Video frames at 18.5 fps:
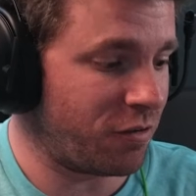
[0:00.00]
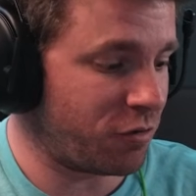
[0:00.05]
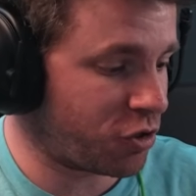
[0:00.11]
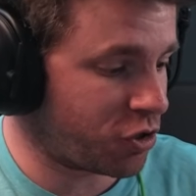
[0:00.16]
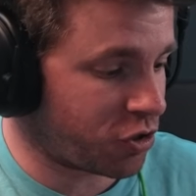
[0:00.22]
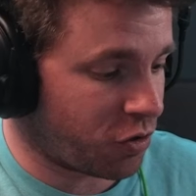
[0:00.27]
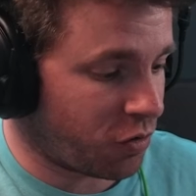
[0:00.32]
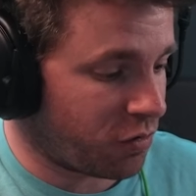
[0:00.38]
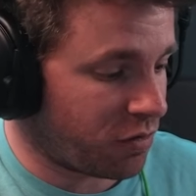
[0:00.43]

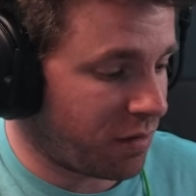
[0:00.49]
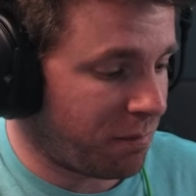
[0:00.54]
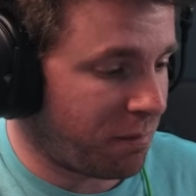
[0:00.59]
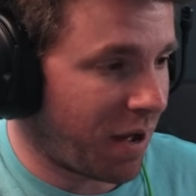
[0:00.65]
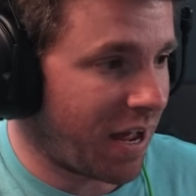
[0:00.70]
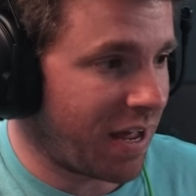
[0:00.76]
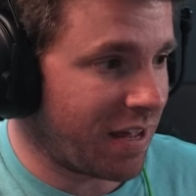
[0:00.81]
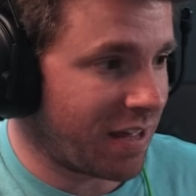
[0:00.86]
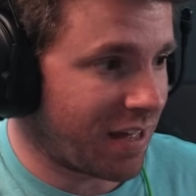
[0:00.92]
Sure, the
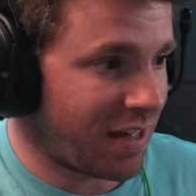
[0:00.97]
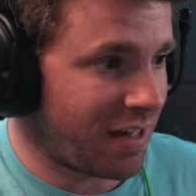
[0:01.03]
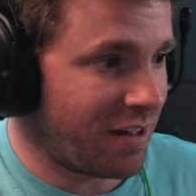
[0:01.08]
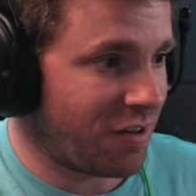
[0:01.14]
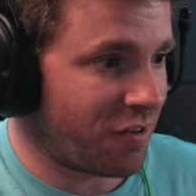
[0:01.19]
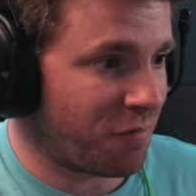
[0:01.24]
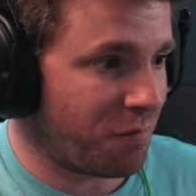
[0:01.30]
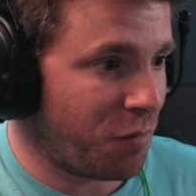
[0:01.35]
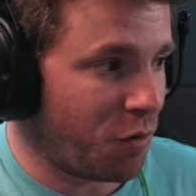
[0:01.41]
bike
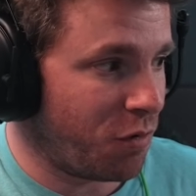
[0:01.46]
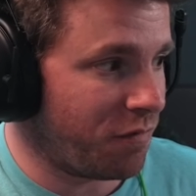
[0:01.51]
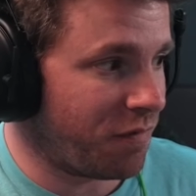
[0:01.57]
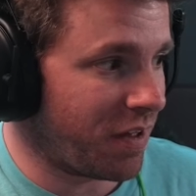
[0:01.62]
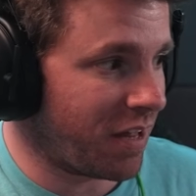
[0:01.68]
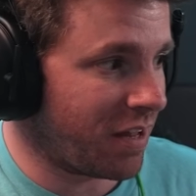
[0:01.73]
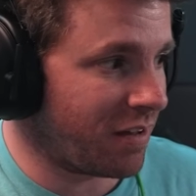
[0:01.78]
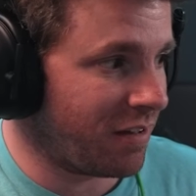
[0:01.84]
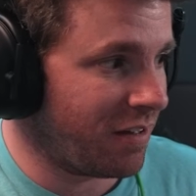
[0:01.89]
is
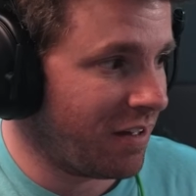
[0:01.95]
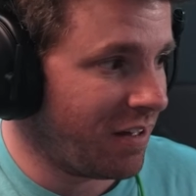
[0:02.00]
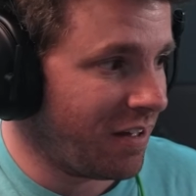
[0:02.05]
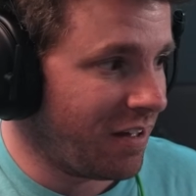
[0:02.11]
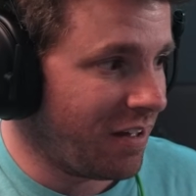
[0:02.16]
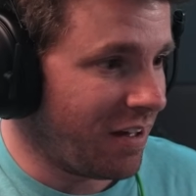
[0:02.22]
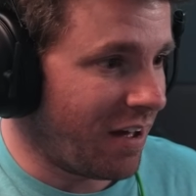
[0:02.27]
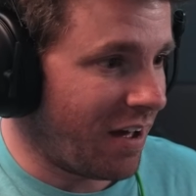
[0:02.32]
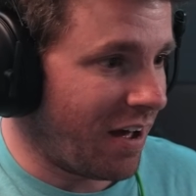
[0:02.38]
moving
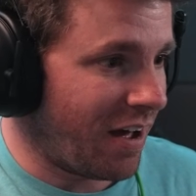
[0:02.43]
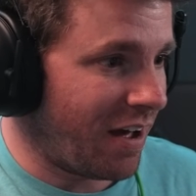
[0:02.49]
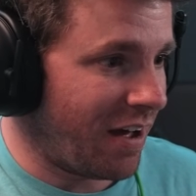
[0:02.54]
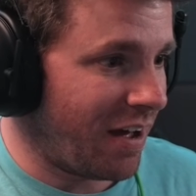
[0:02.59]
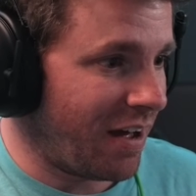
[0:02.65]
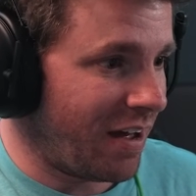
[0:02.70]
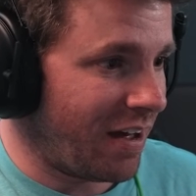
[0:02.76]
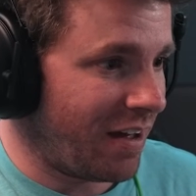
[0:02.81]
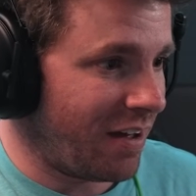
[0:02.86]

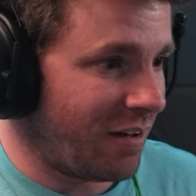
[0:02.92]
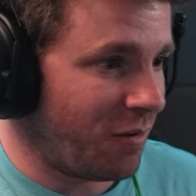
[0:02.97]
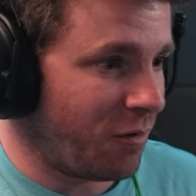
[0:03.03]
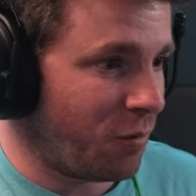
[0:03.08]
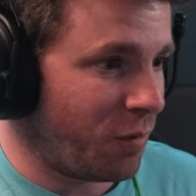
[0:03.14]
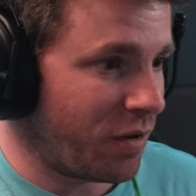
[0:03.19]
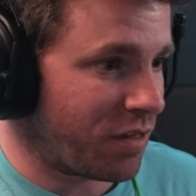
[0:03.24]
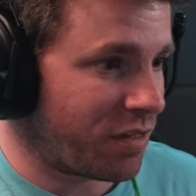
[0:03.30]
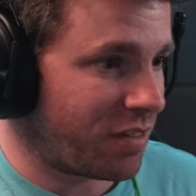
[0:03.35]

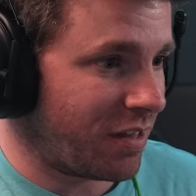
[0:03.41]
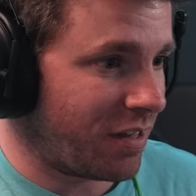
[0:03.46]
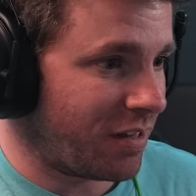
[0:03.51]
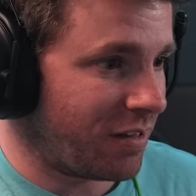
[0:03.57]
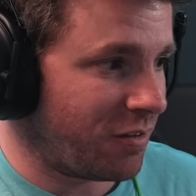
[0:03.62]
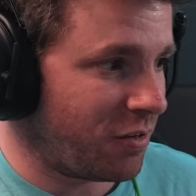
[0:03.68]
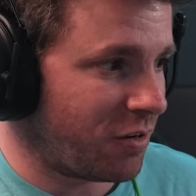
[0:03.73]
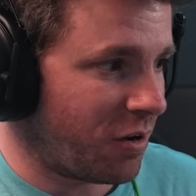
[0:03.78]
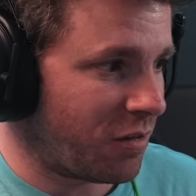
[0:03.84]
with
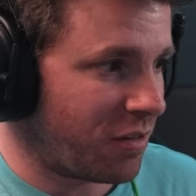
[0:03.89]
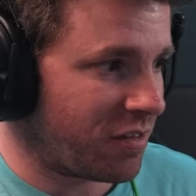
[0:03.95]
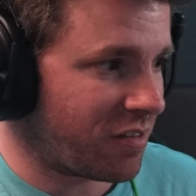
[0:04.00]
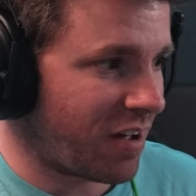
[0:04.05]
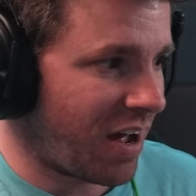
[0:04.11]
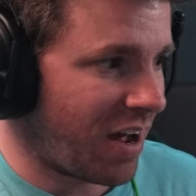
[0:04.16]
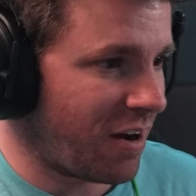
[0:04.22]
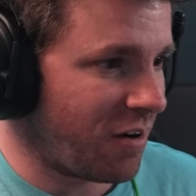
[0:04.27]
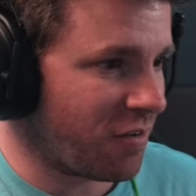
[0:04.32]
the
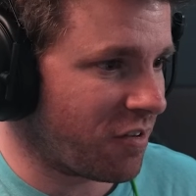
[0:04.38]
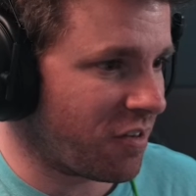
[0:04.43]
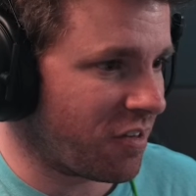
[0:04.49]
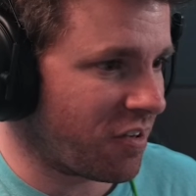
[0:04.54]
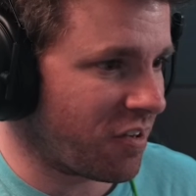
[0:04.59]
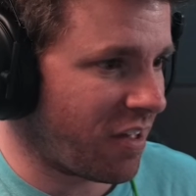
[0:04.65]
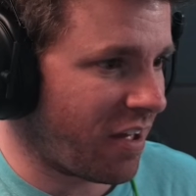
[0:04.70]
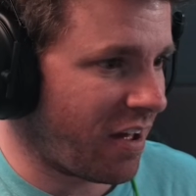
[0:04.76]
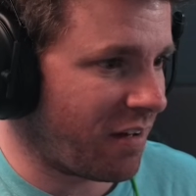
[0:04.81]
tires
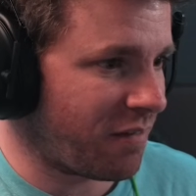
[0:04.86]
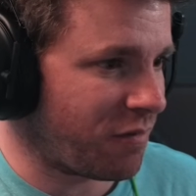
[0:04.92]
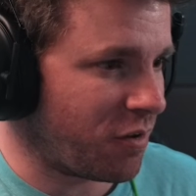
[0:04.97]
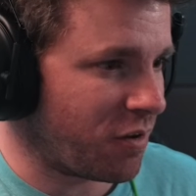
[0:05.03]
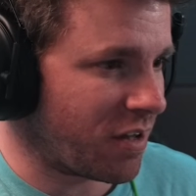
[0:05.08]
and stuff.